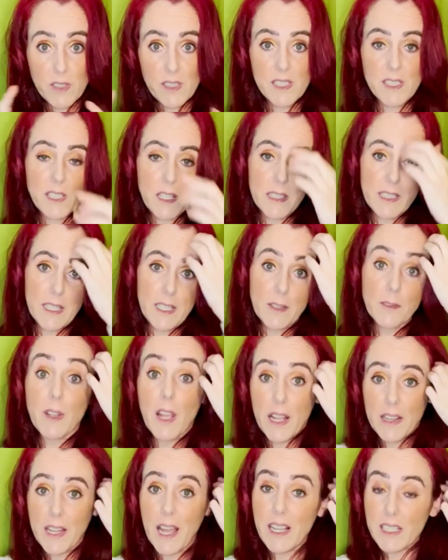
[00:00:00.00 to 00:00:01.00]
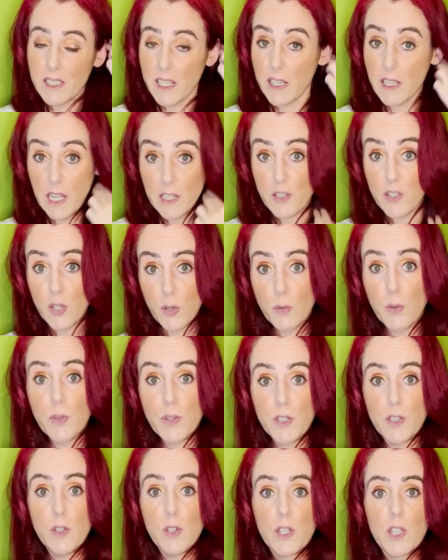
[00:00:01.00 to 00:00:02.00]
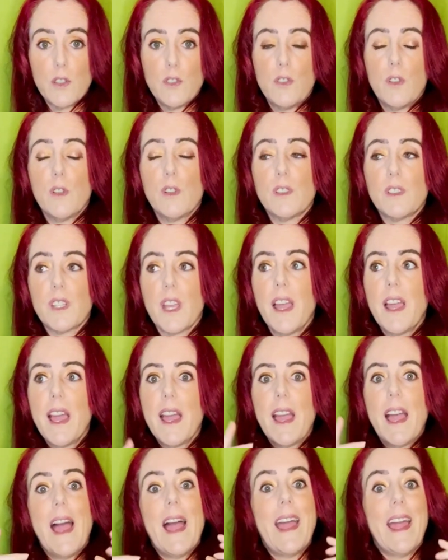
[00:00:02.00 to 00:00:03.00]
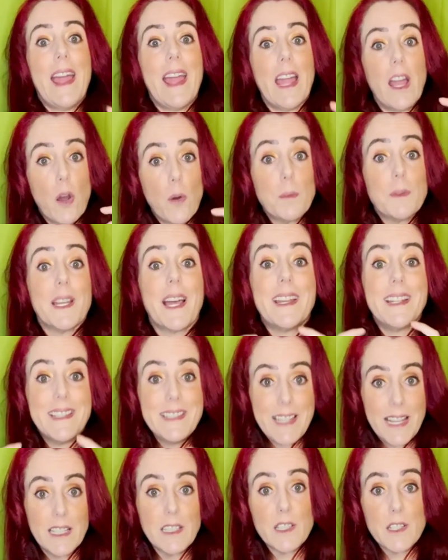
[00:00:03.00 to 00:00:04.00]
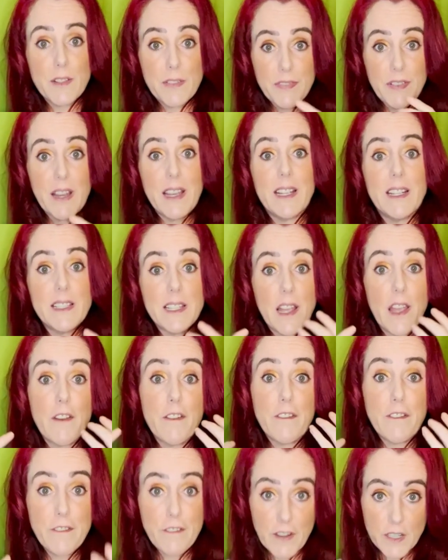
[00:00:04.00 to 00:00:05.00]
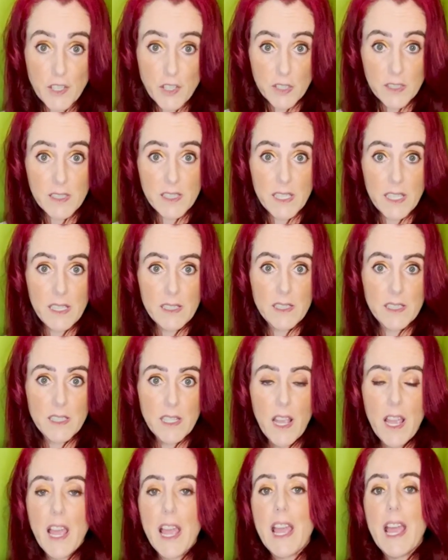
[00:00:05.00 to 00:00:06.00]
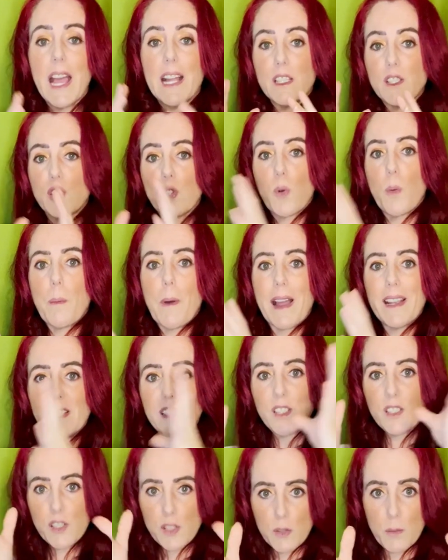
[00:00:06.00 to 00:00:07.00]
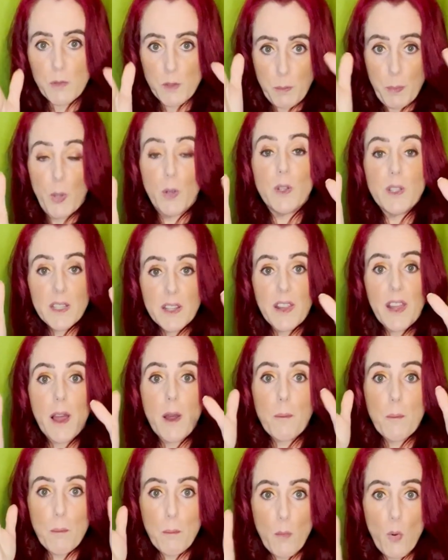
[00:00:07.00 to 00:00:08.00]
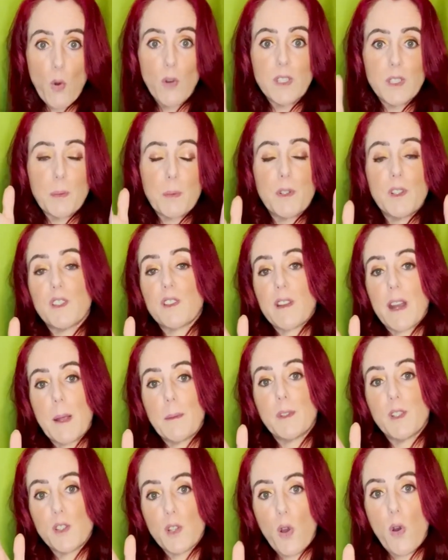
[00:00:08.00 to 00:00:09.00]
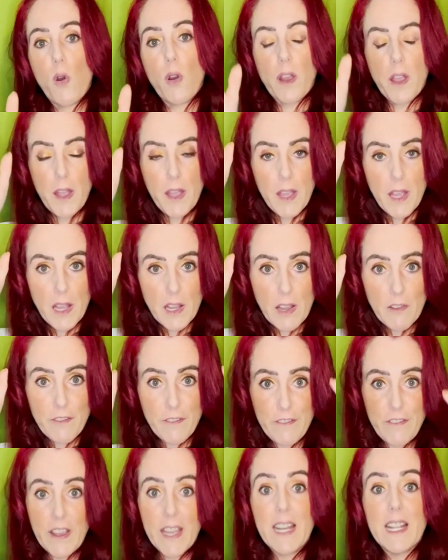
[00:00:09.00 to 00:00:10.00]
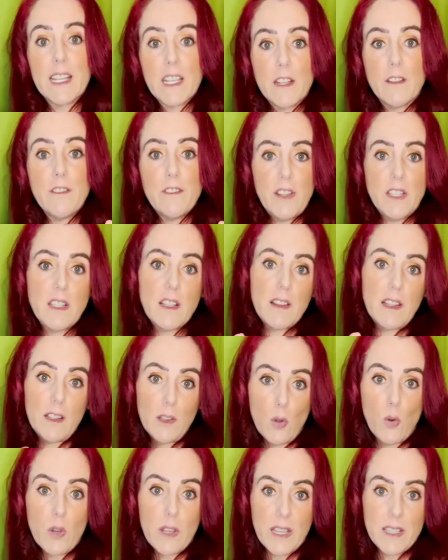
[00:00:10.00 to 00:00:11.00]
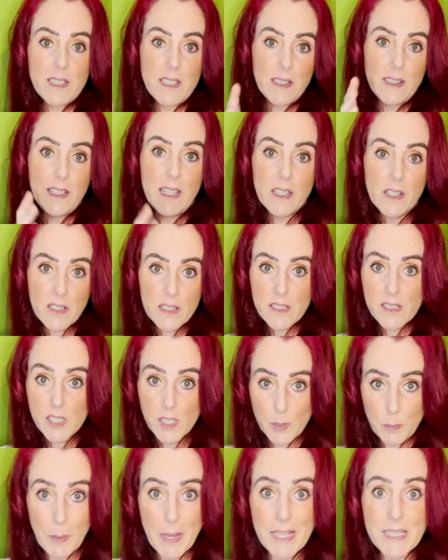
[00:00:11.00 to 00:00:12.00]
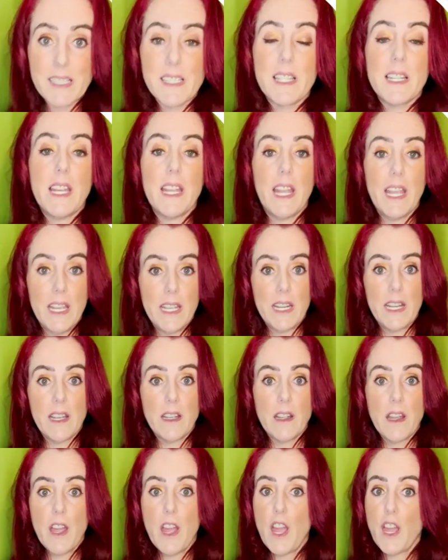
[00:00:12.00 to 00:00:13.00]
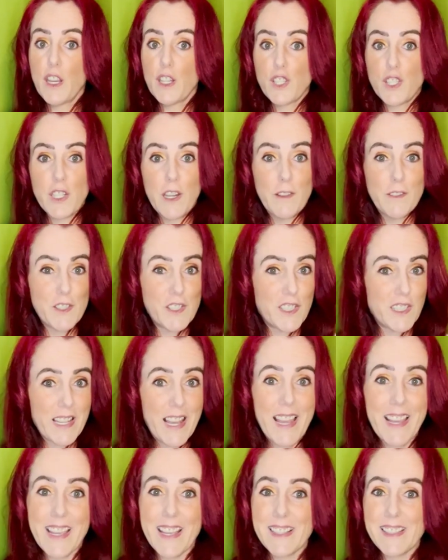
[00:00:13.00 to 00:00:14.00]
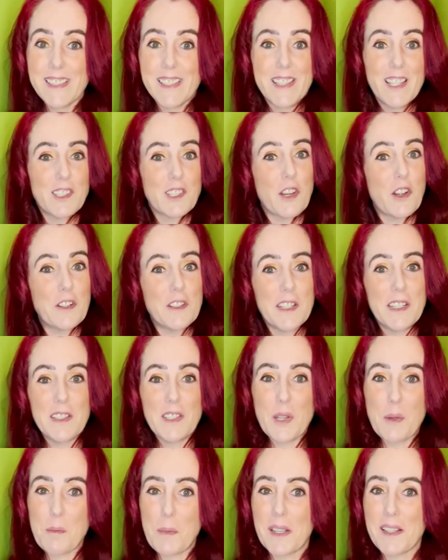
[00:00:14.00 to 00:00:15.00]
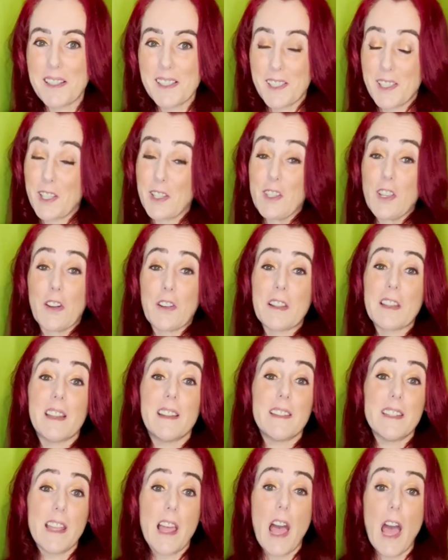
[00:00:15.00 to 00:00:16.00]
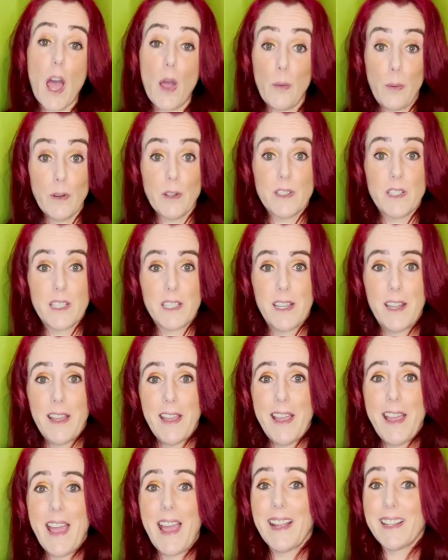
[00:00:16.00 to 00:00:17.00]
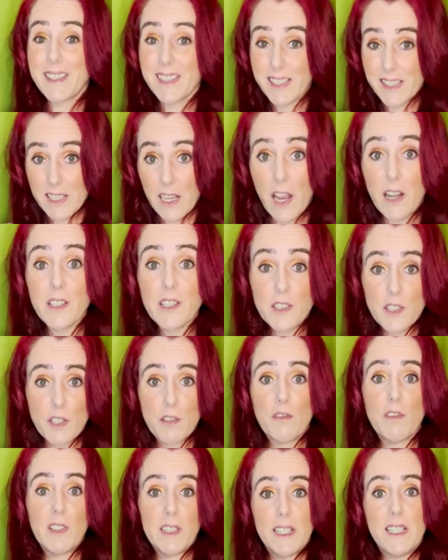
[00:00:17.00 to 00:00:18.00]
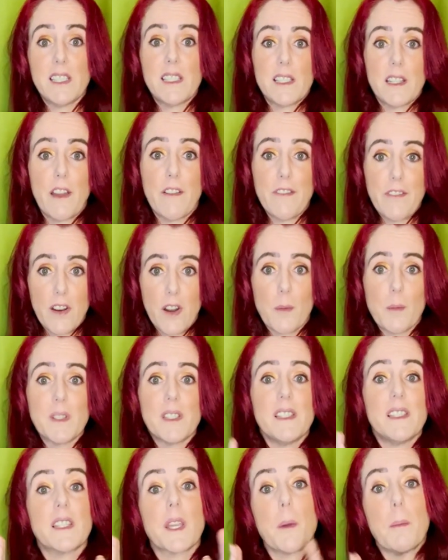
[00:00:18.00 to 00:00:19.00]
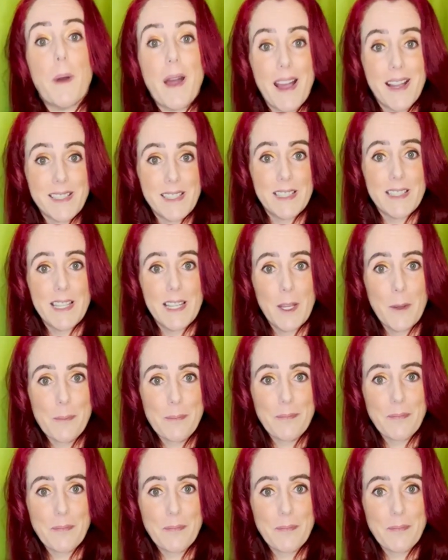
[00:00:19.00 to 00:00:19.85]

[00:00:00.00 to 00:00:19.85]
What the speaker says: study, and that's a tool that you can use, it helped identify efficiencies. And so by putting that most prescribed stock very conveniently located near the dispensary area, shaved seconds that turned into minutes, that turned into hours, and started to release a pharmacy's capacity.